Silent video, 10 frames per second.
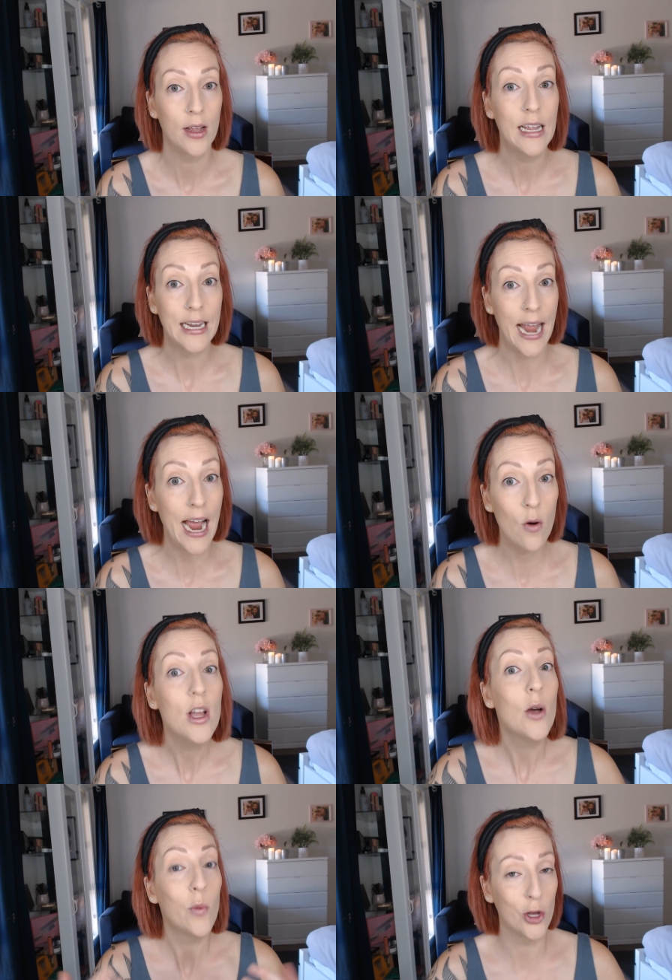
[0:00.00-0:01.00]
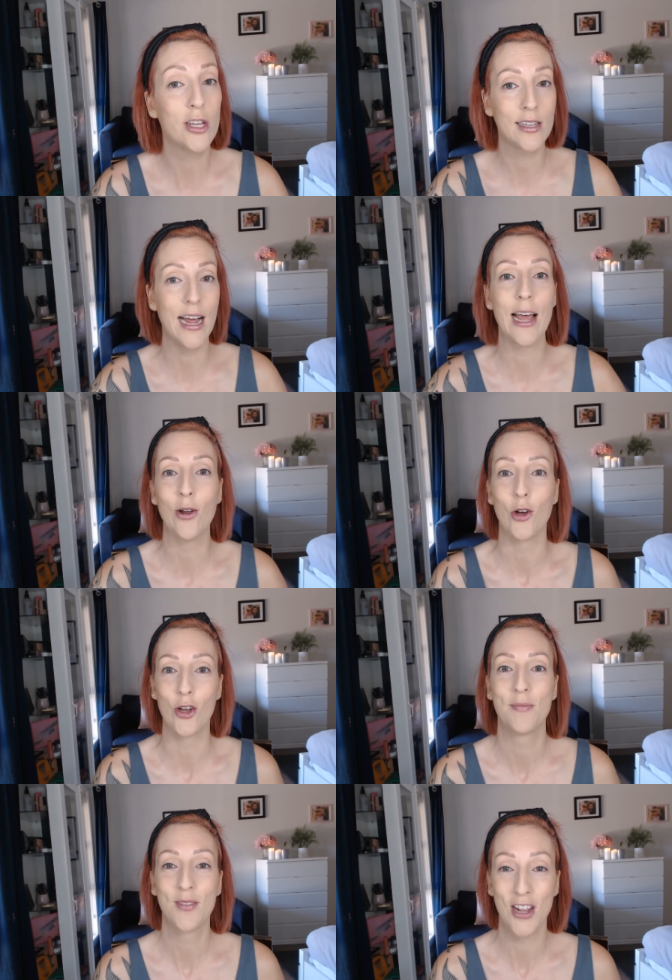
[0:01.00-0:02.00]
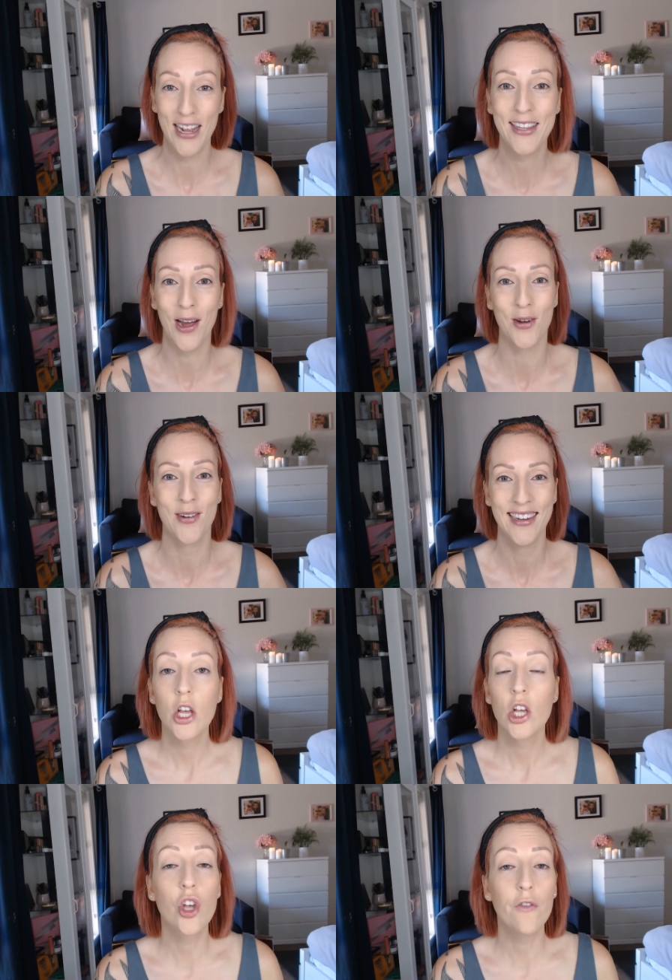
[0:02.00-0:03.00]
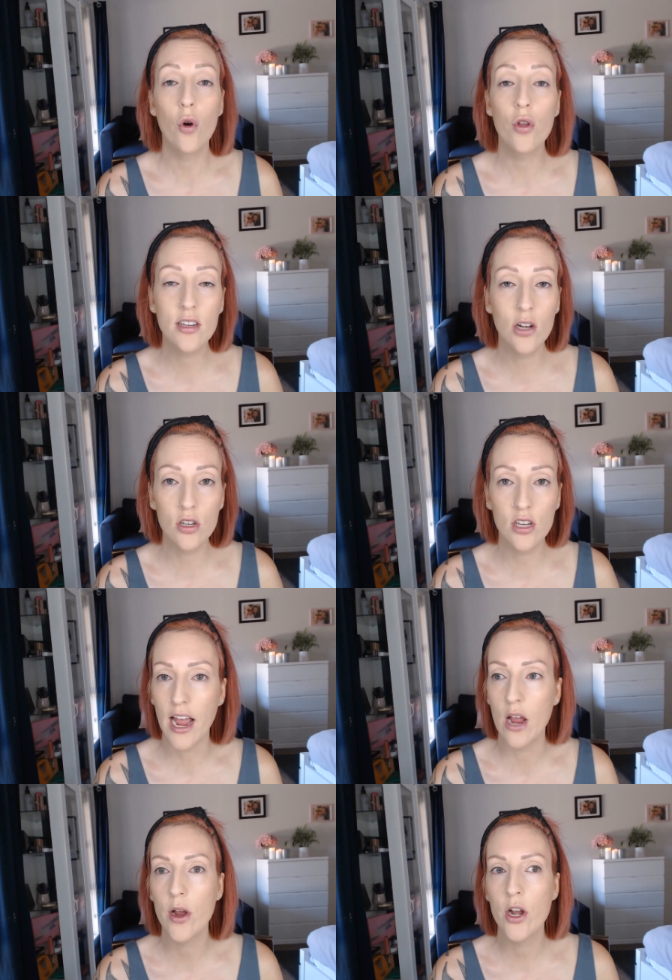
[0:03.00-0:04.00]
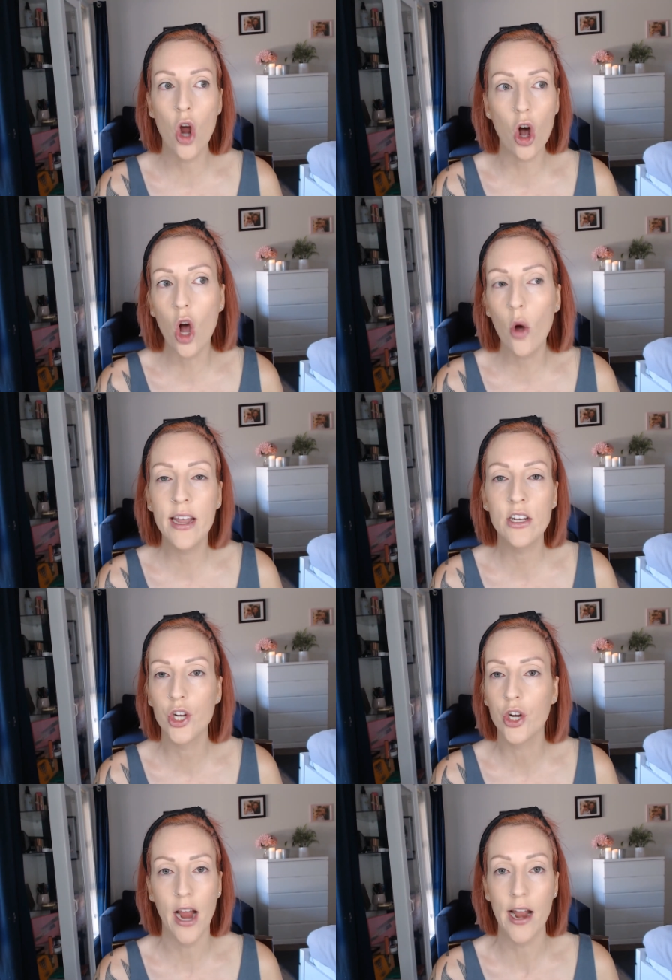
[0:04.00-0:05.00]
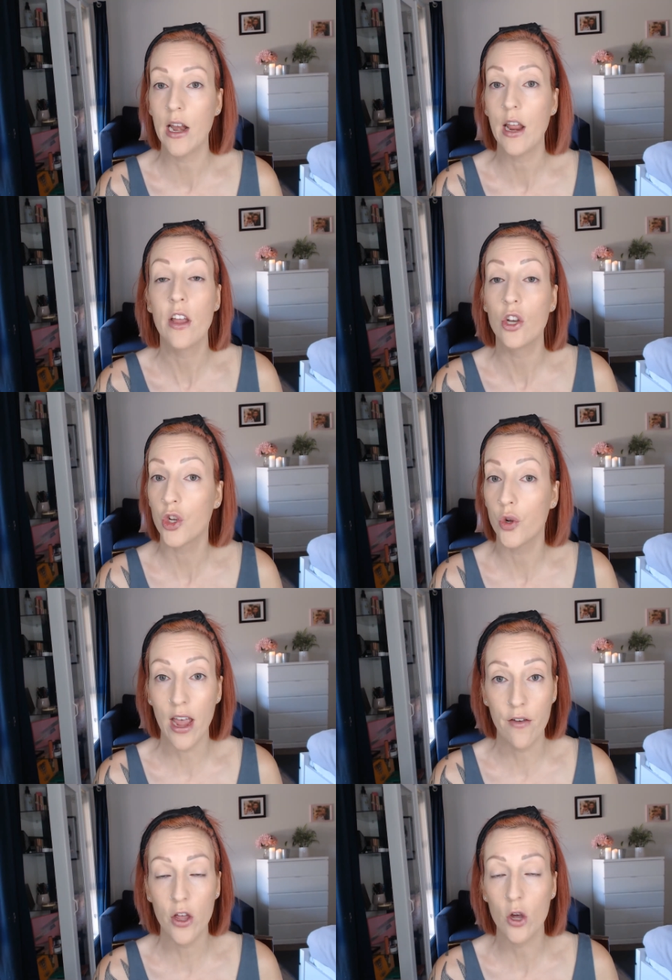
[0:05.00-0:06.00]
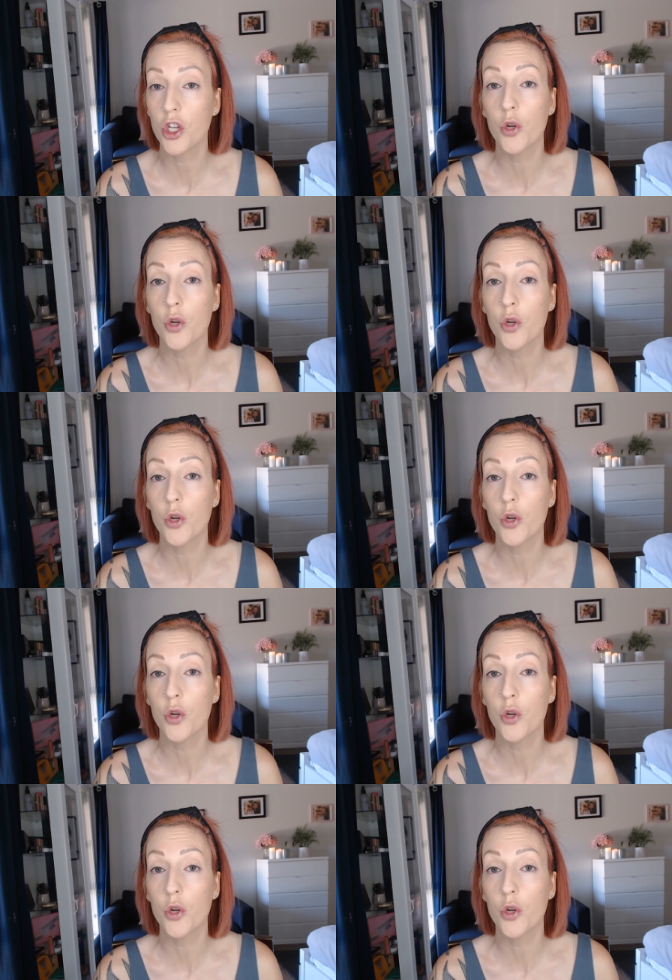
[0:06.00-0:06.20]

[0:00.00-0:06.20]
Now we're good to start our look, so let's go. So for this look today, we're not going in to create anything too heavy or too